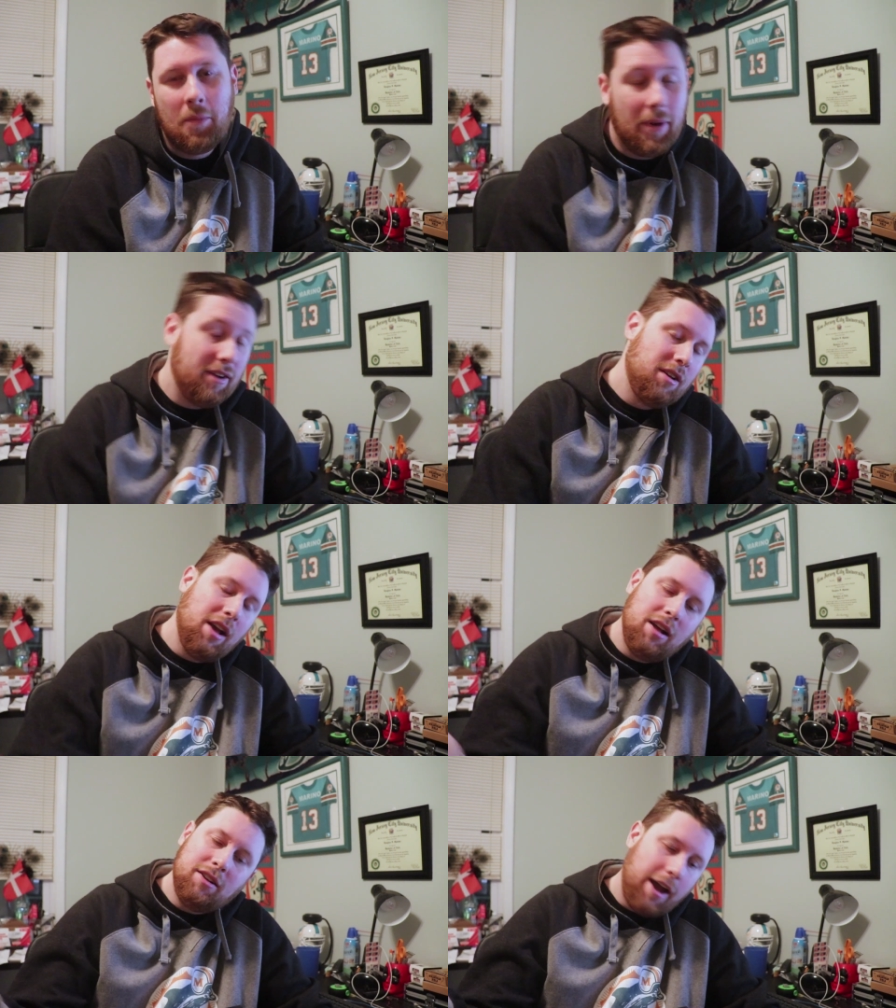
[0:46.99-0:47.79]
but
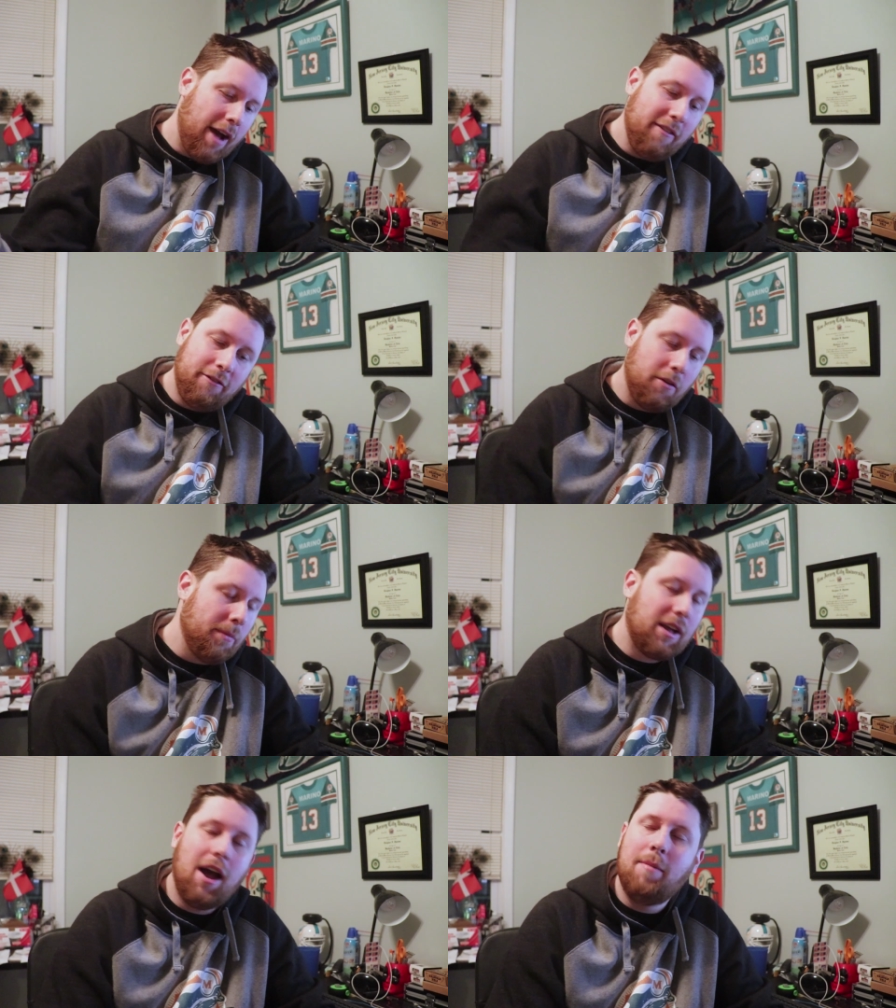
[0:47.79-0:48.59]
I,
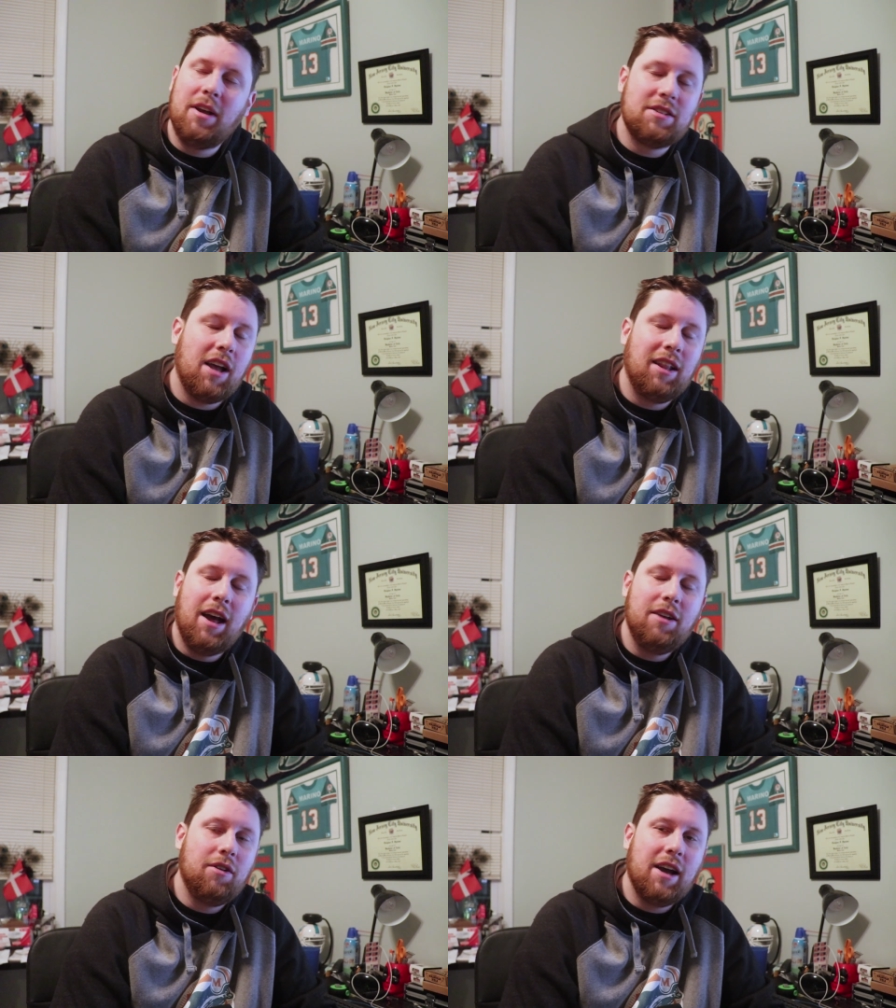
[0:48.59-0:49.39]
from the comments, a
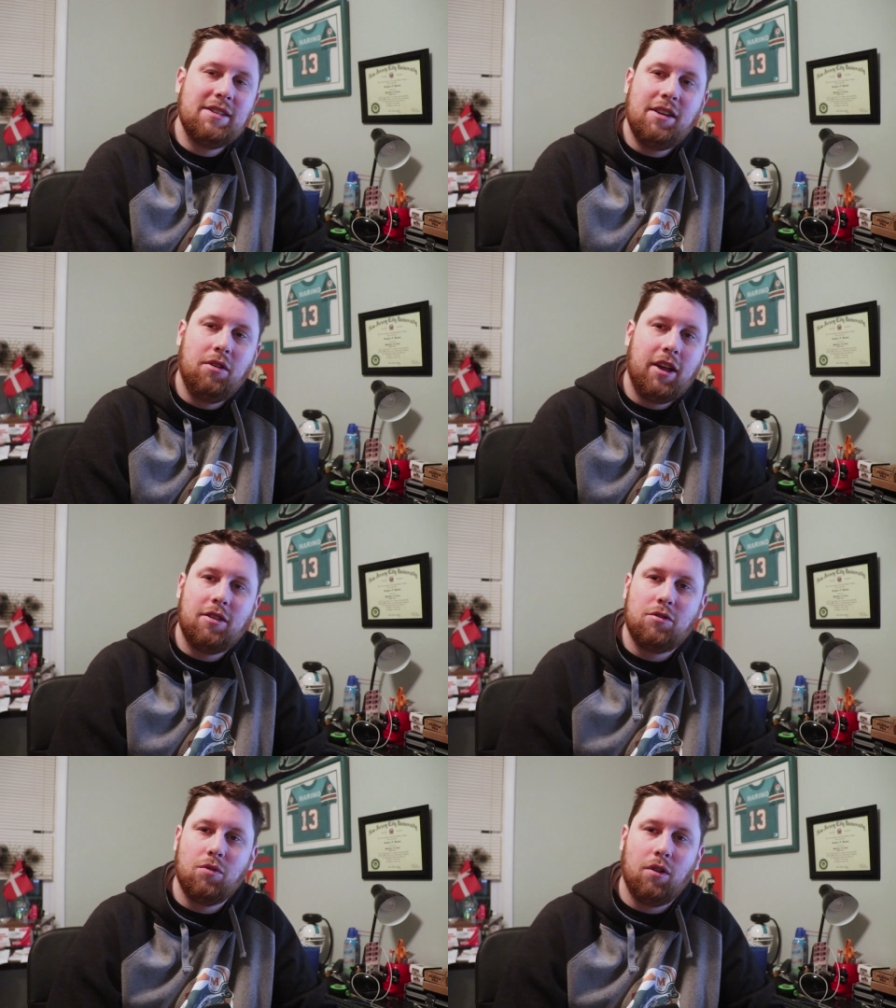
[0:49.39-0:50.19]
lot of you guys say you
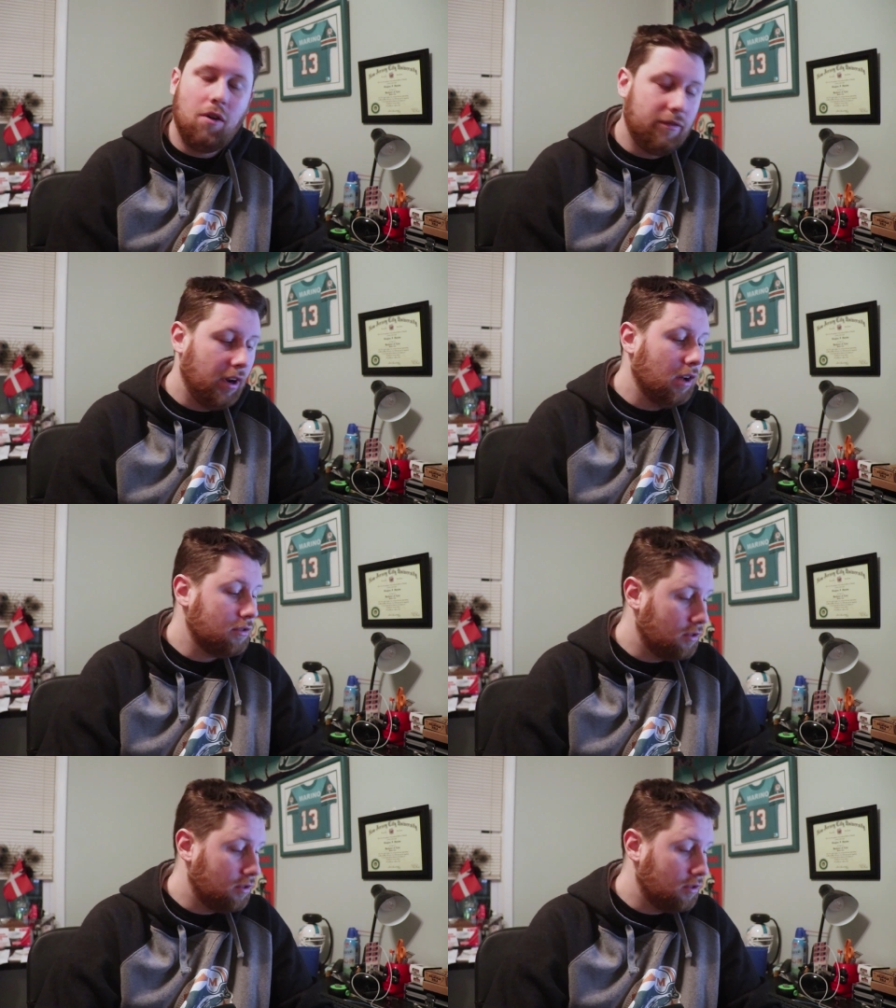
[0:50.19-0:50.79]
like the long videos.